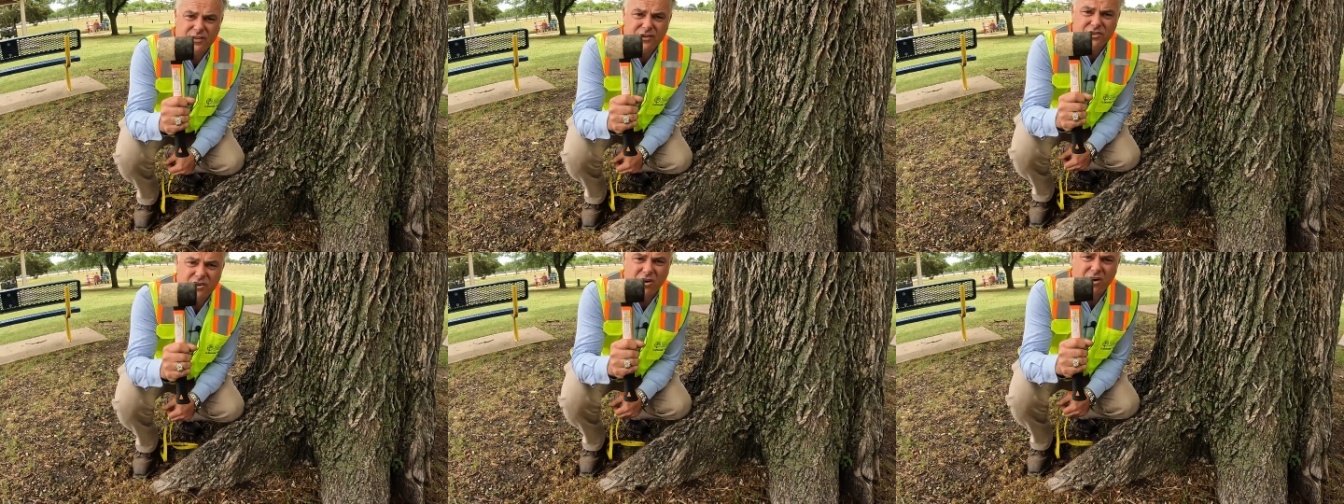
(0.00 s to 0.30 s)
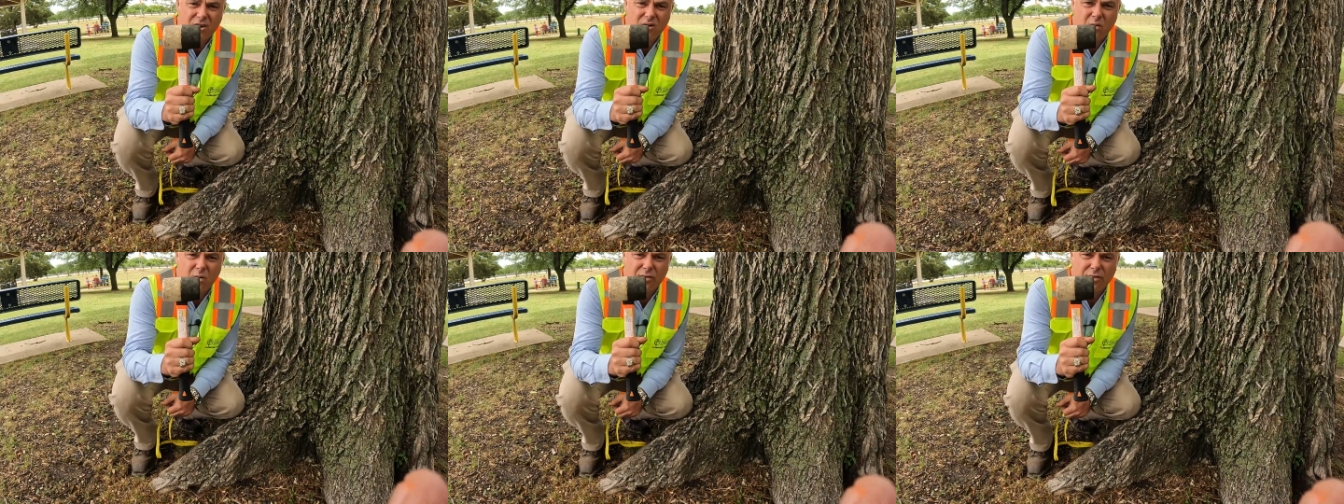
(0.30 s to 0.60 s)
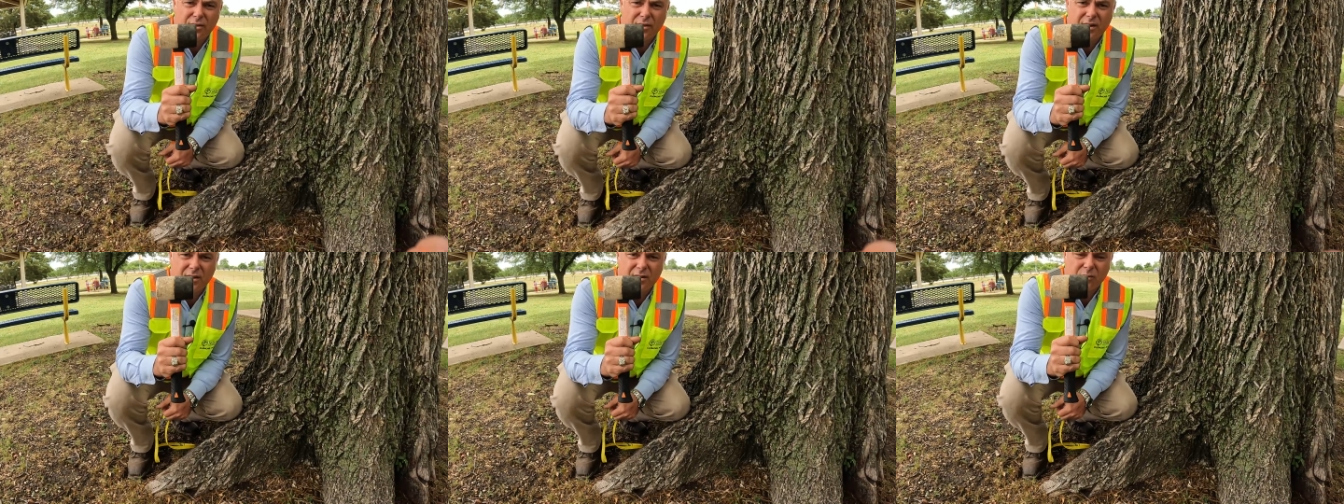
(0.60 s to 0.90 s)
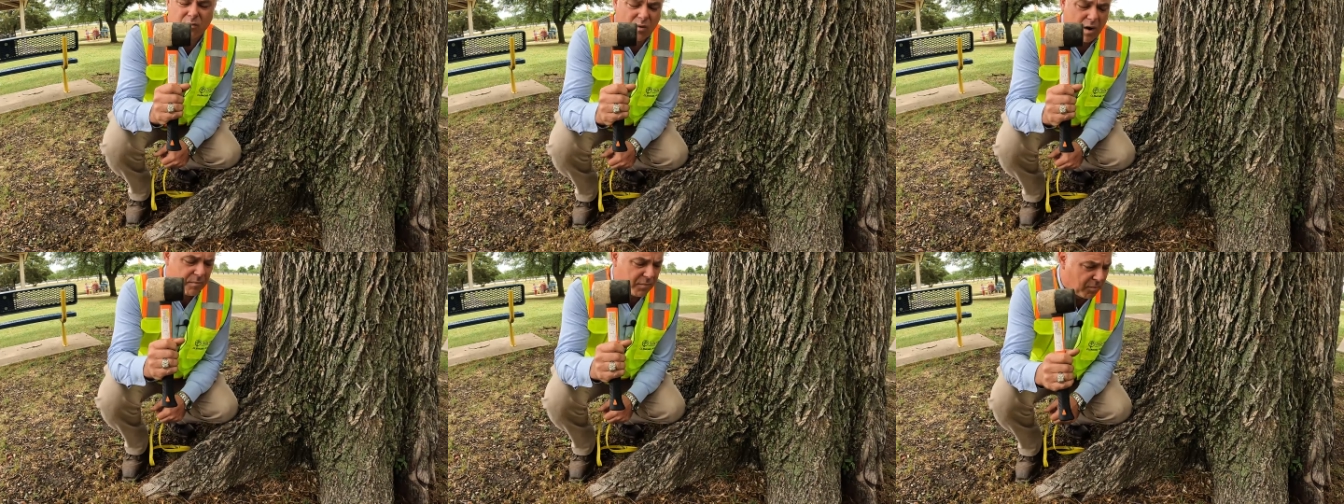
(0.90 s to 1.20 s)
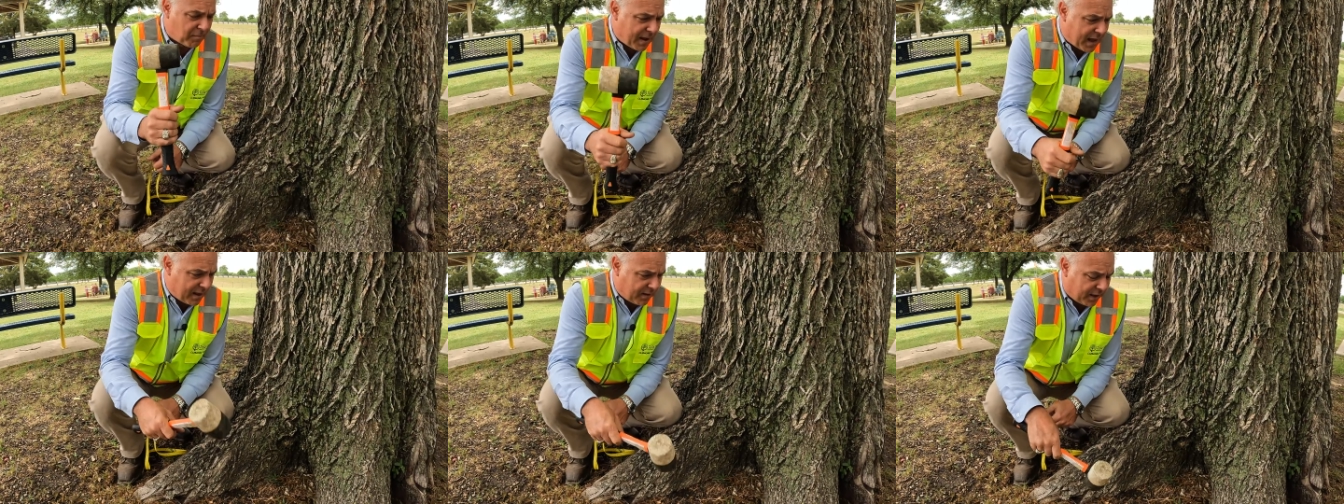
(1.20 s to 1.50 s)
trunk with the rubber
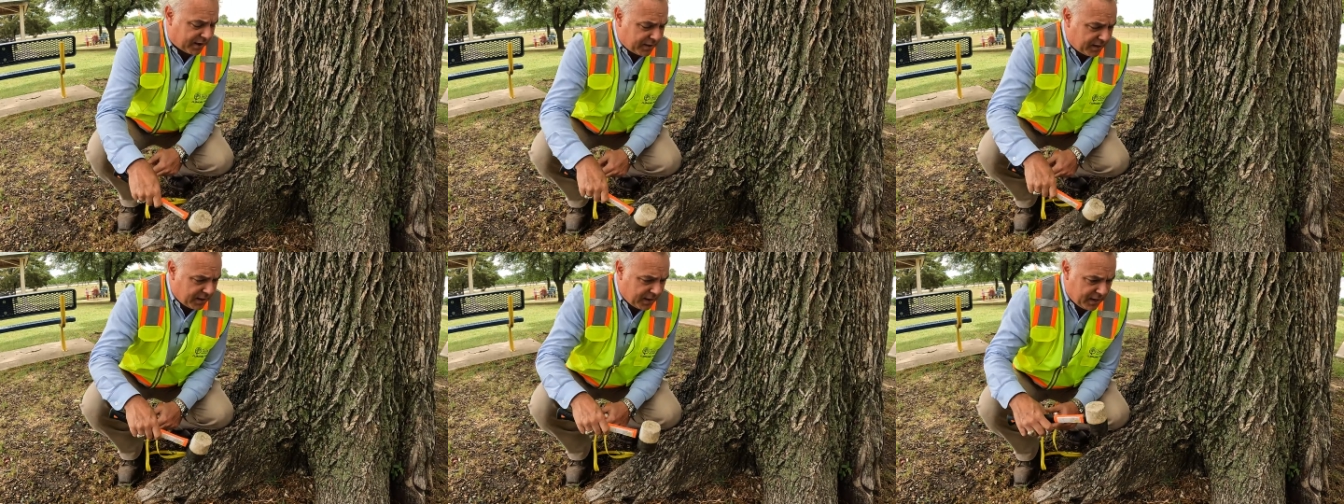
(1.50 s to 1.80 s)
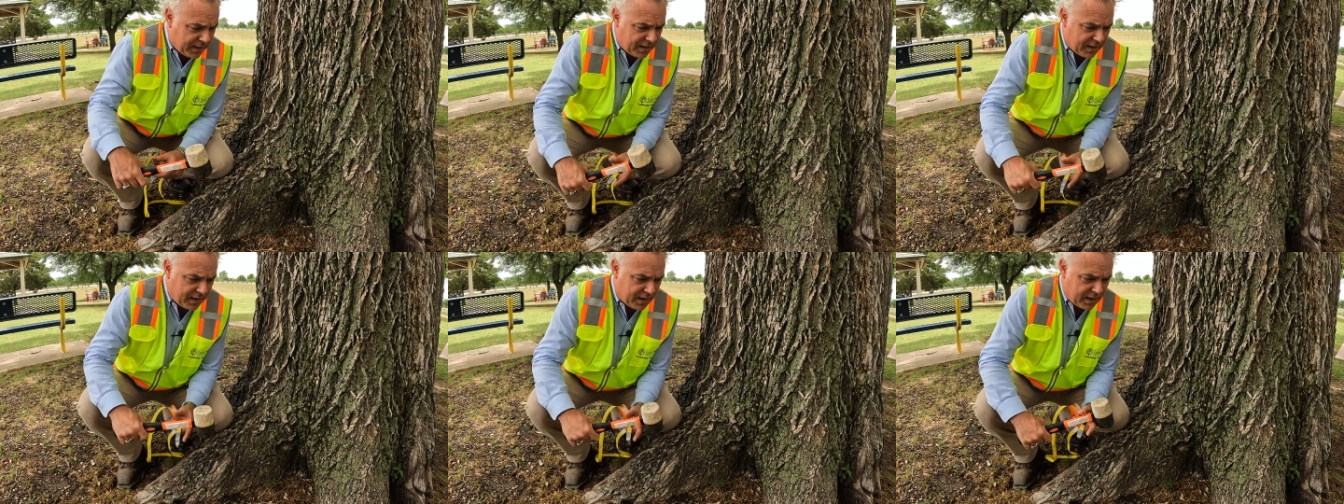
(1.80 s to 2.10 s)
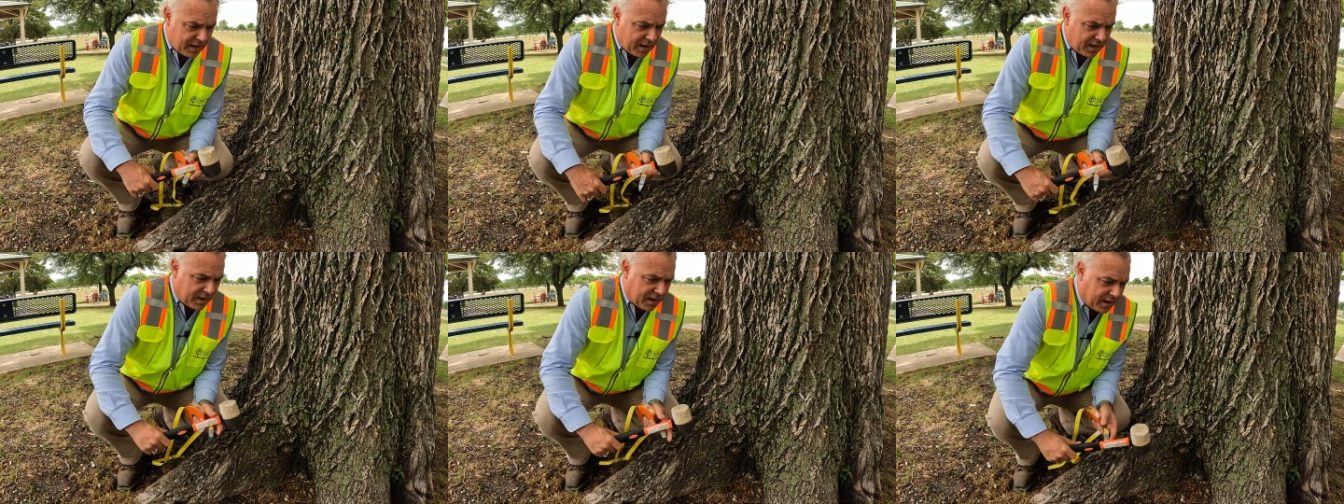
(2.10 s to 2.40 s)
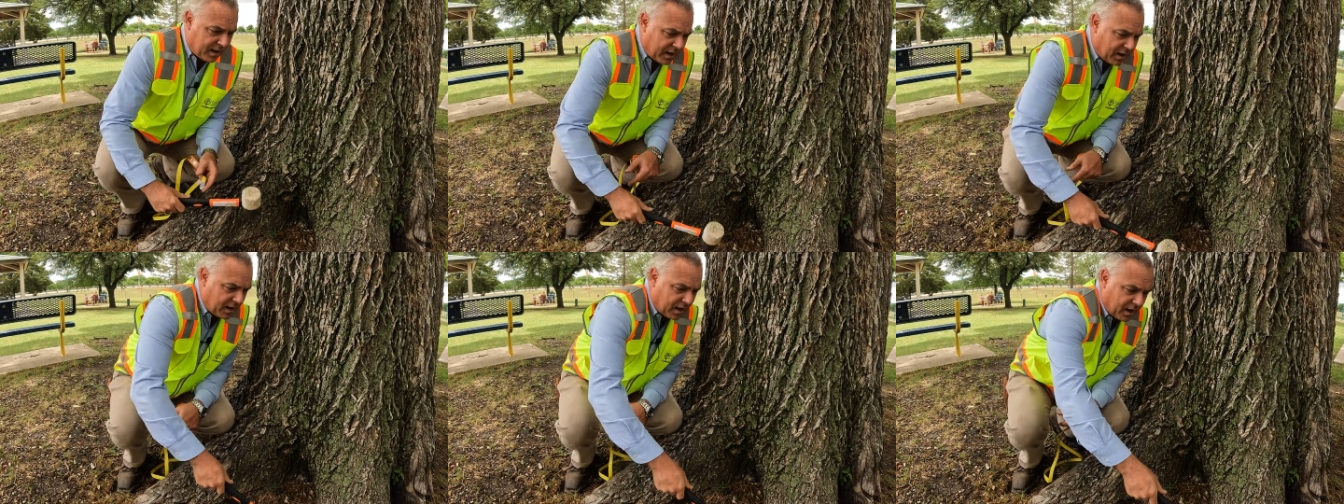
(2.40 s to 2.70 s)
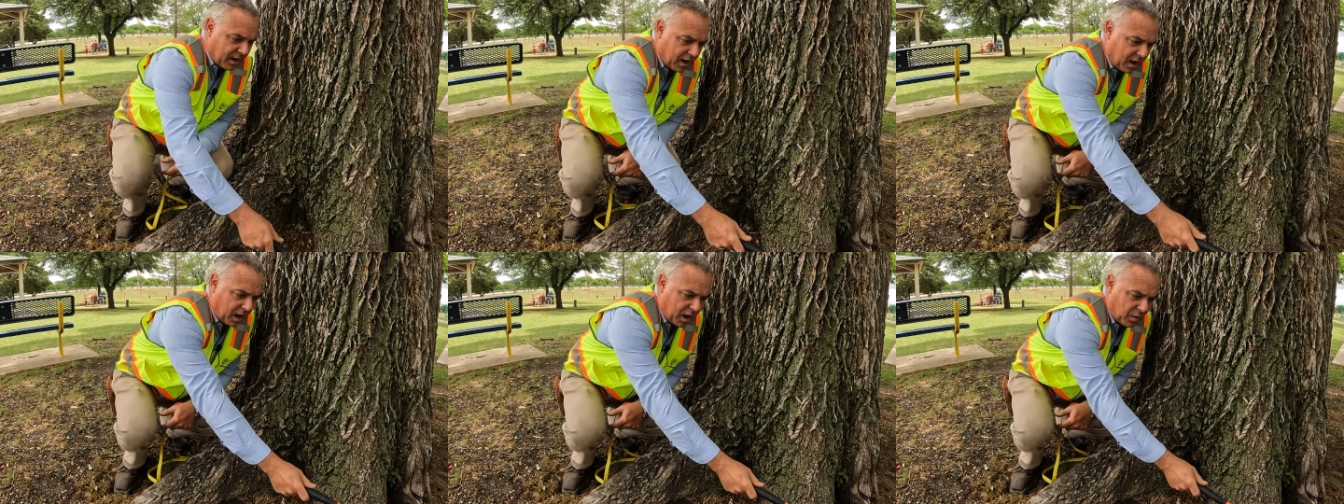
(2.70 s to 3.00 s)
mallet,
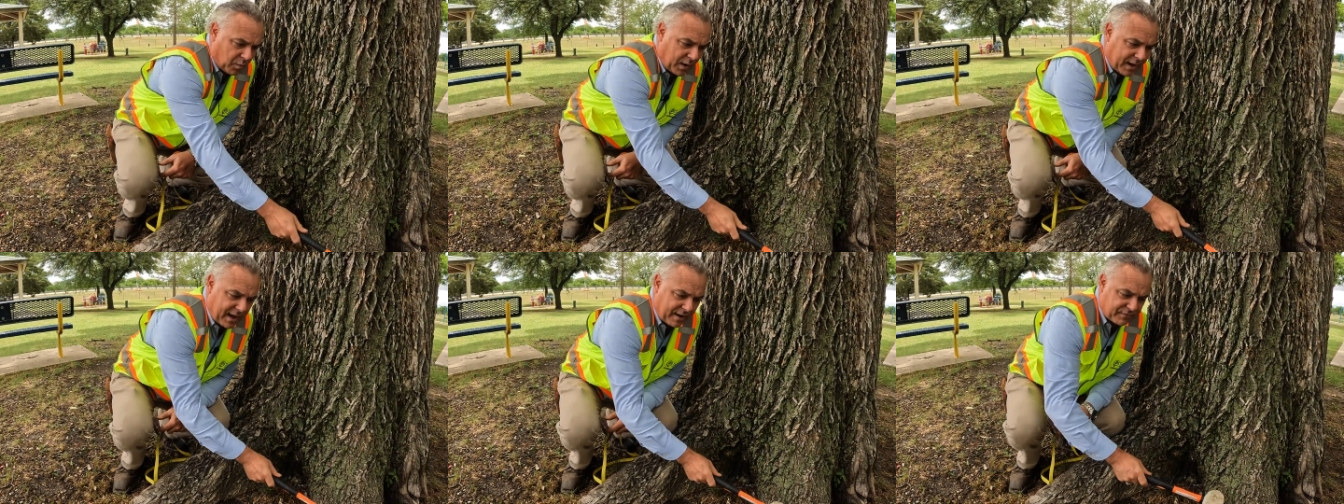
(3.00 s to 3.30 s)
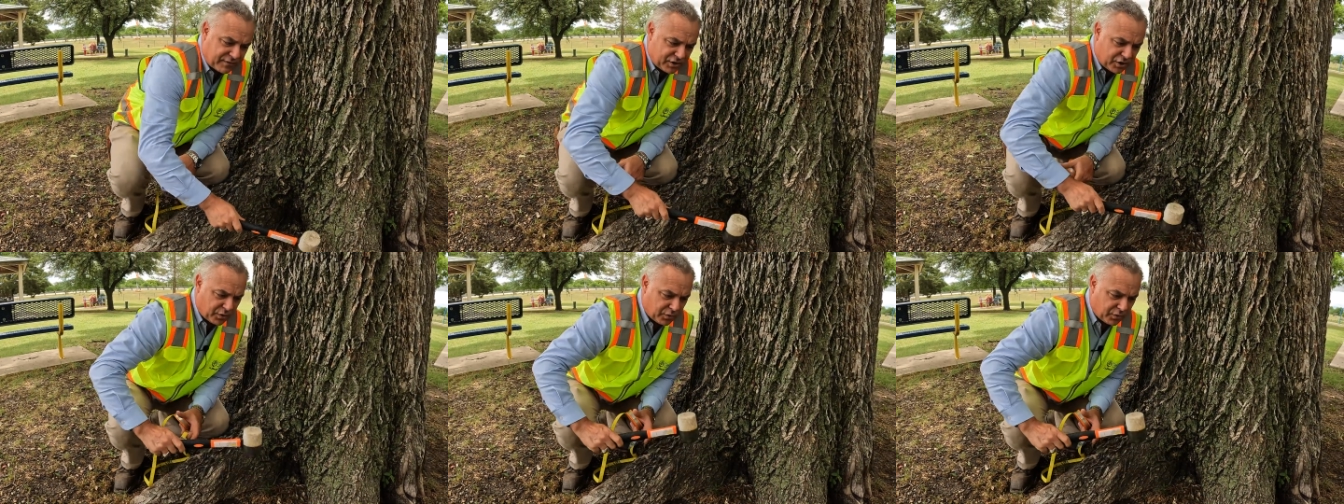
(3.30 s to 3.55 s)
we have